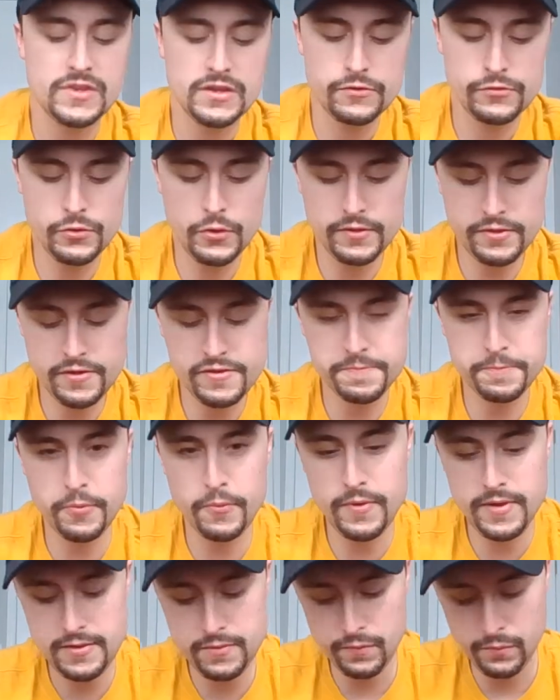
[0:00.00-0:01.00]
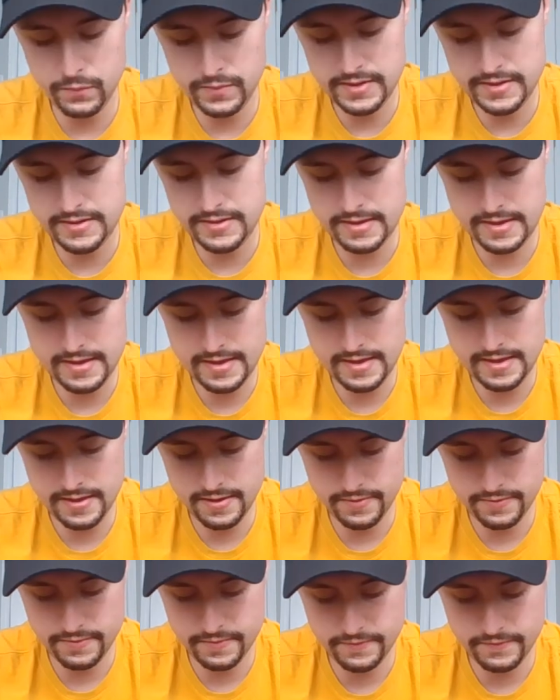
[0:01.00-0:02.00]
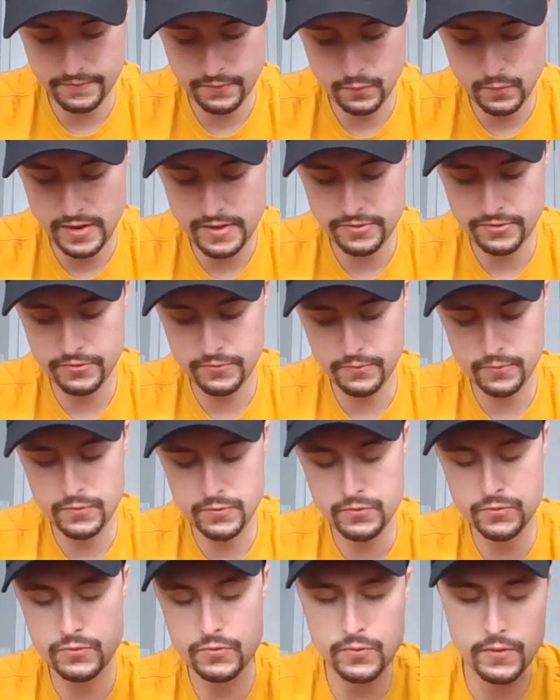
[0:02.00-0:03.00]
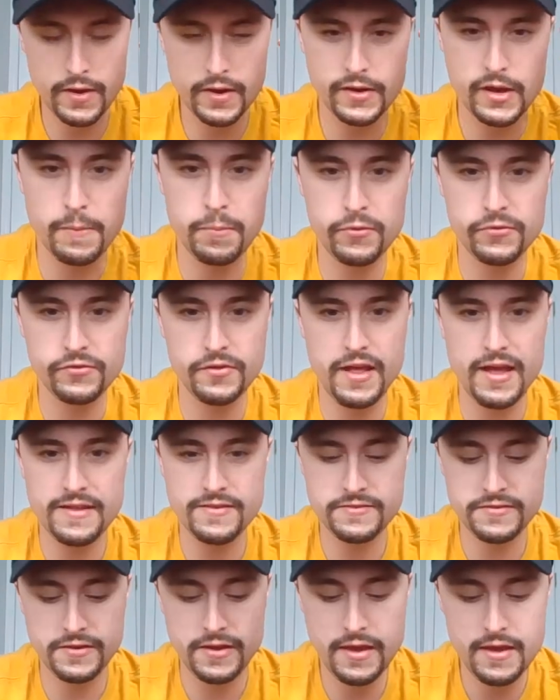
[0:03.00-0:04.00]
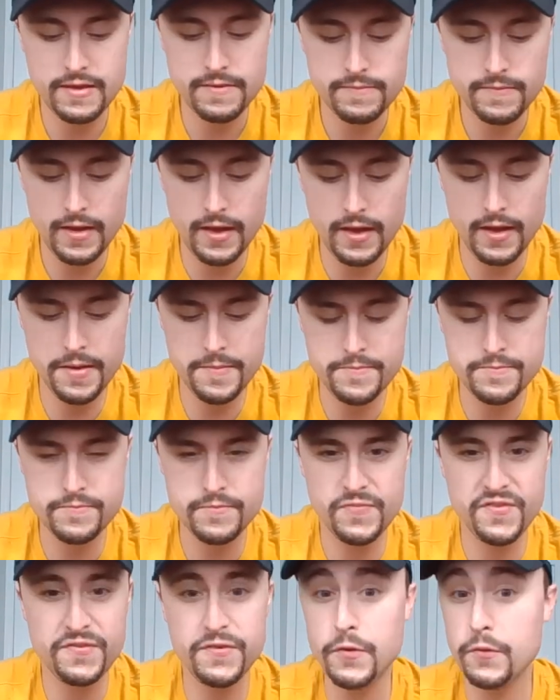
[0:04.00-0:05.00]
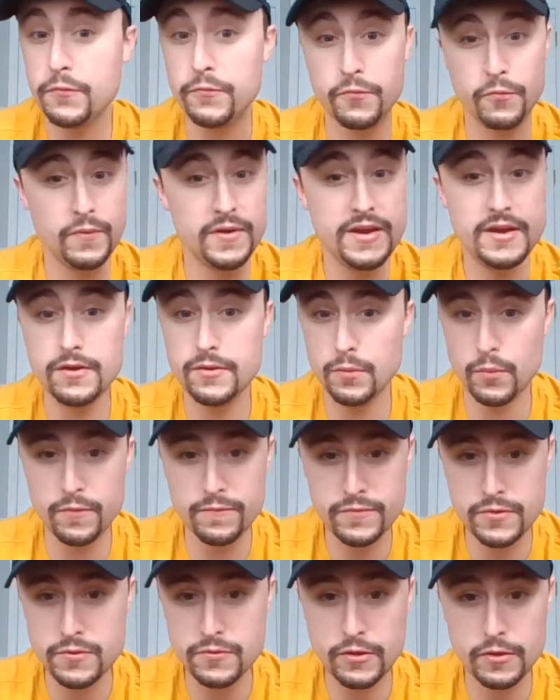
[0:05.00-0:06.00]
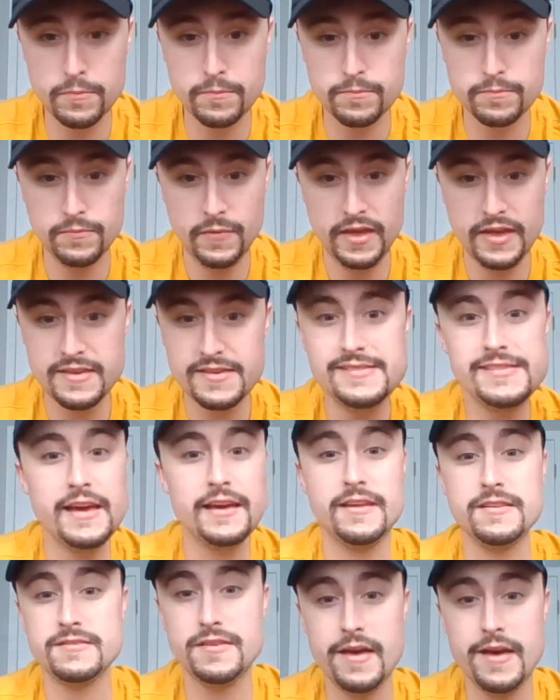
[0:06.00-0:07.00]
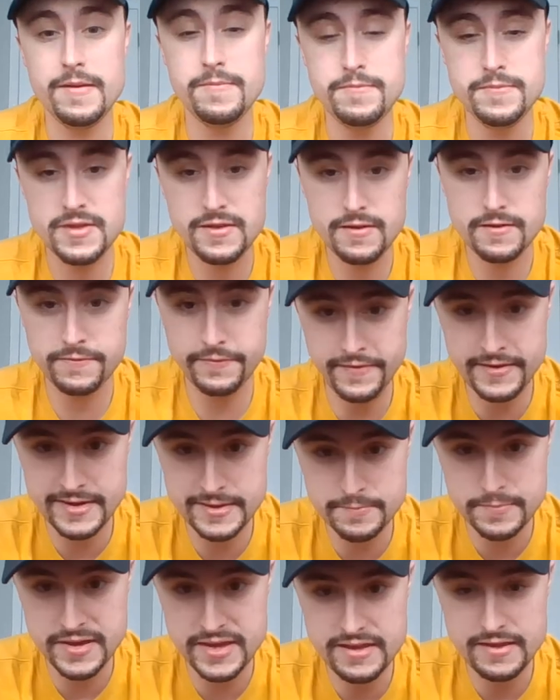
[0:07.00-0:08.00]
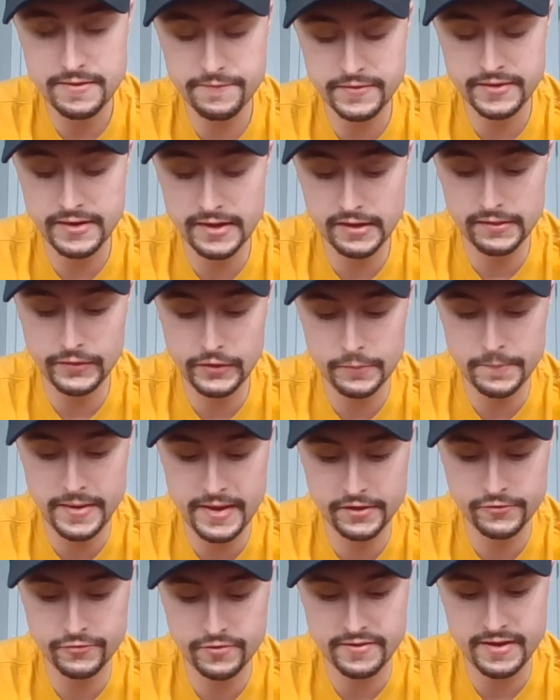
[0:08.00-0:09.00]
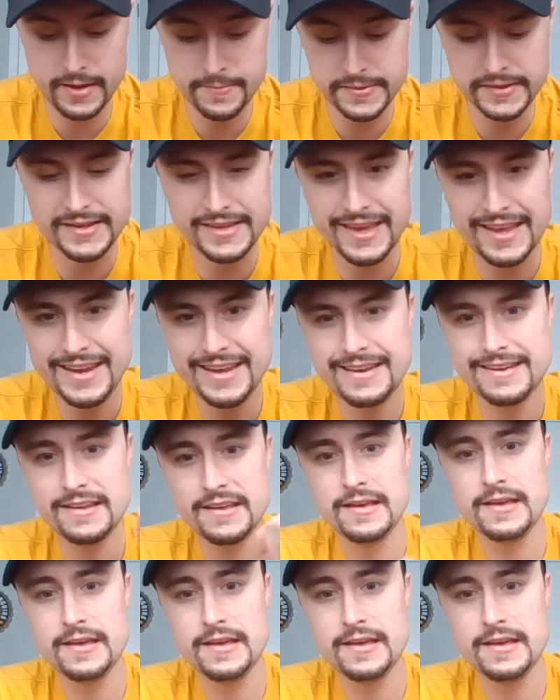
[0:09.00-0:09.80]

So at this point, we have went through a couple slides today. Feel free to review them a second time if need be, if you need a little bit extra time to get it.